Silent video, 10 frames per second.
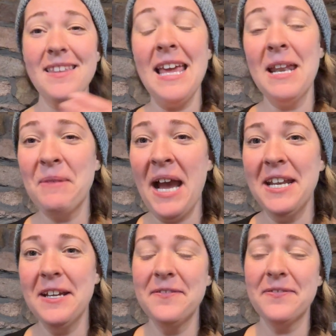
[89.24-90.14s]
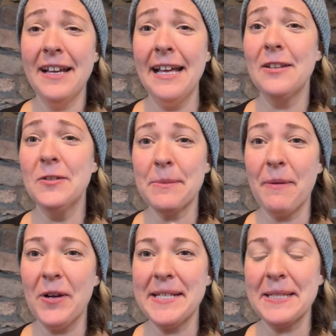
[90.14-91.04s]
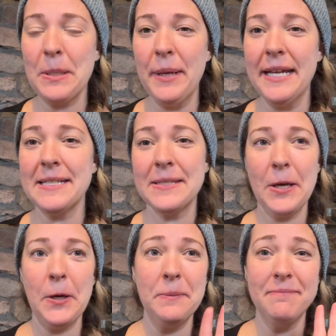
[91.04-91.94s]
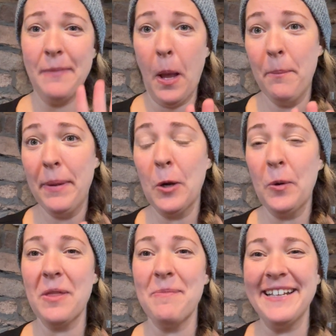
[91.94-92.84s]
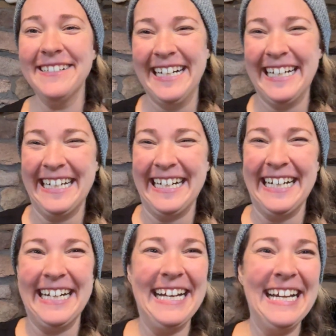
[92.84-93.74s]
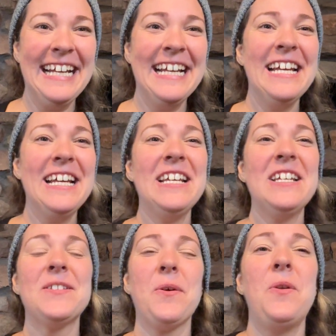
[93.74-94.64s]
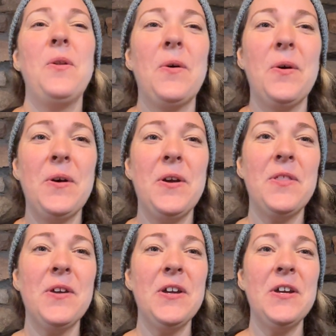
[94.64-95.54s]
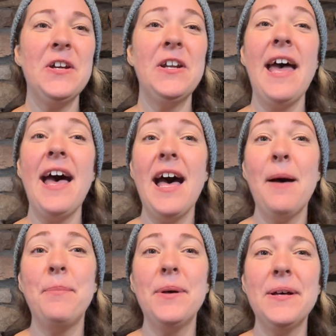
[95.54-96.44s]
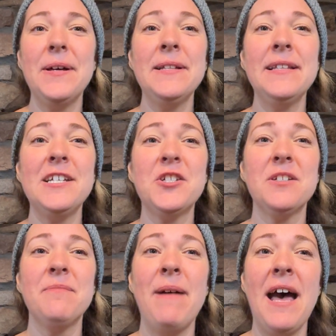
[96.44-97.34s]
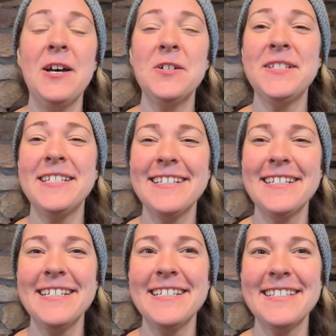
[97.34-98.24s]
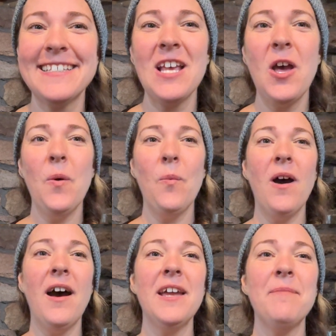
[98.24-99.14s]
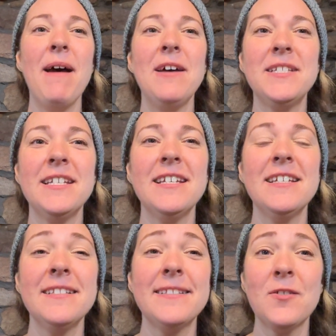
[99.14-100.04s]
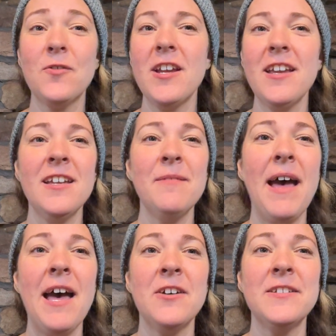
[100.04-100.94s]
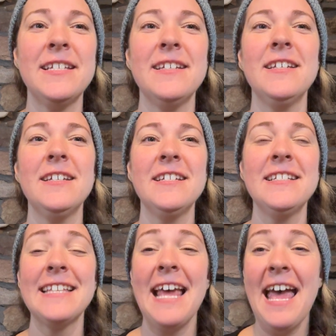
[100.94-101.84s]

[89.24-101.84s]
I'm kind of losing my voice a little bit, so bear with me. So northern Appalachian Mountains, White Mountains, Green Mountains,